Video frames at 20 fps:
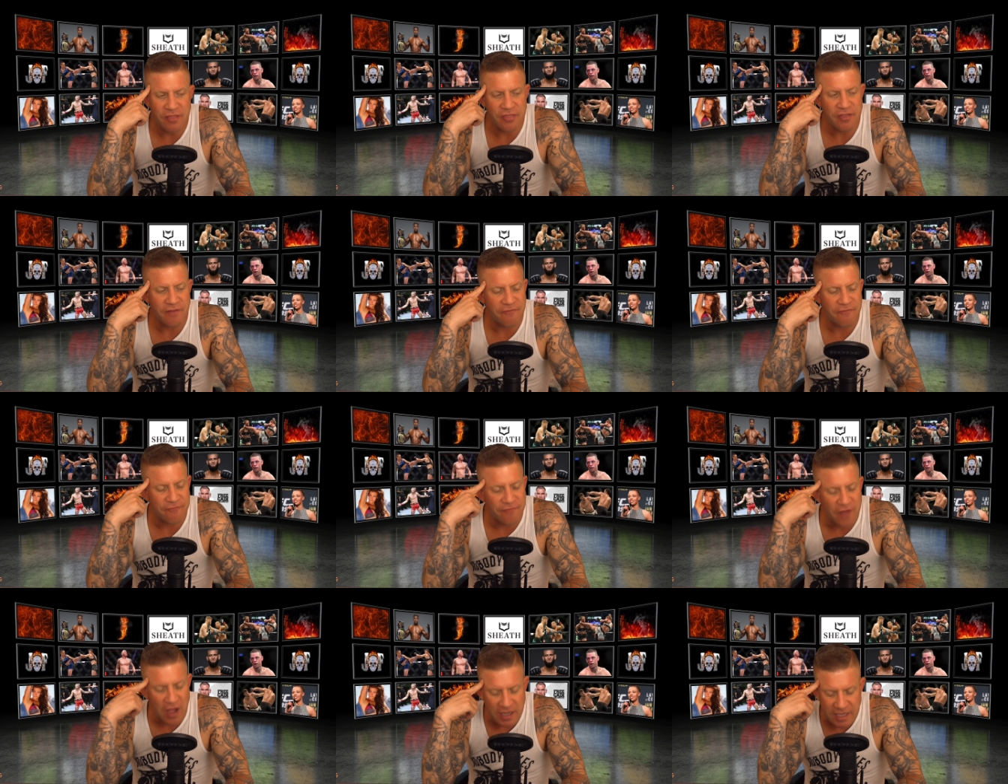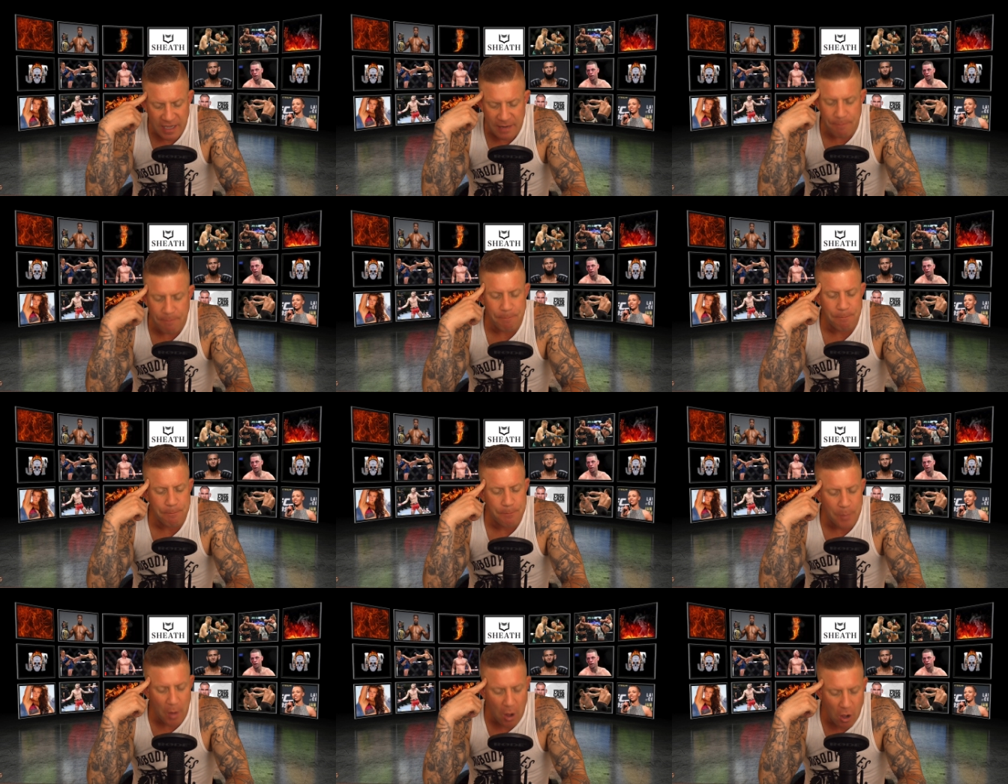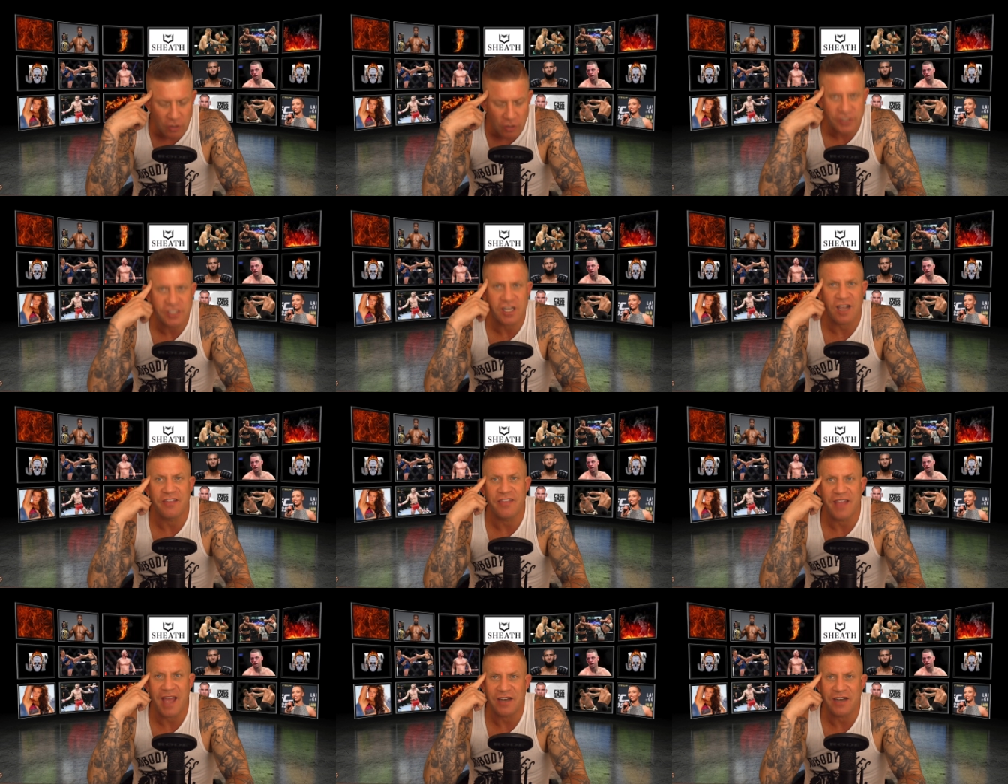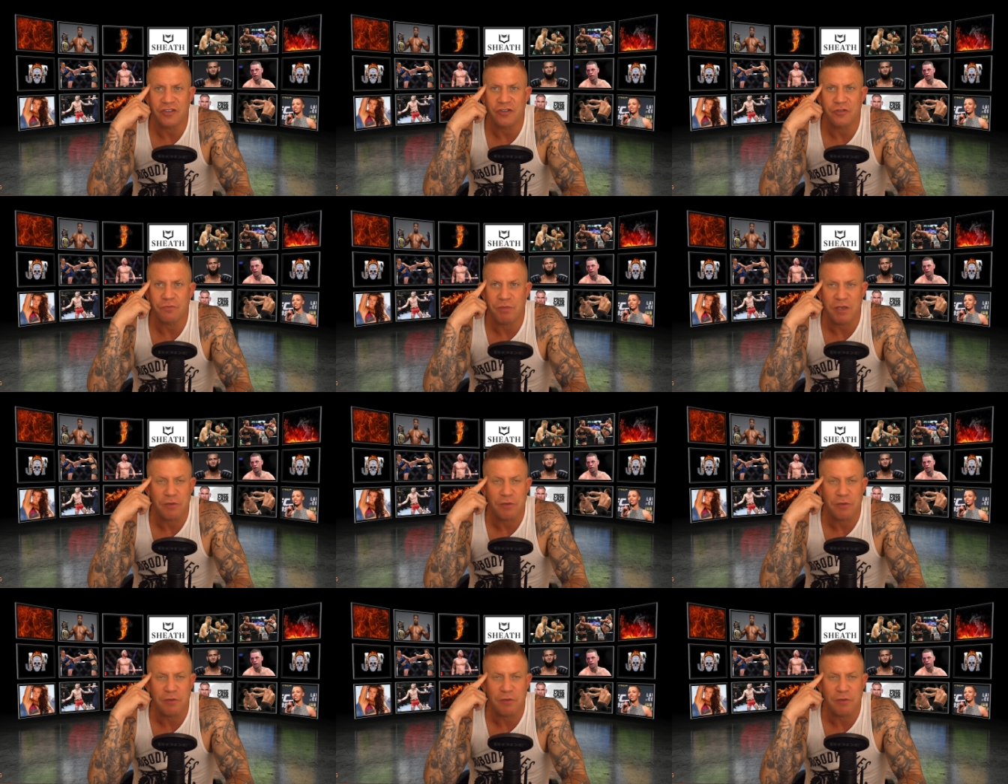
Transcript: the fucking balls on that dude.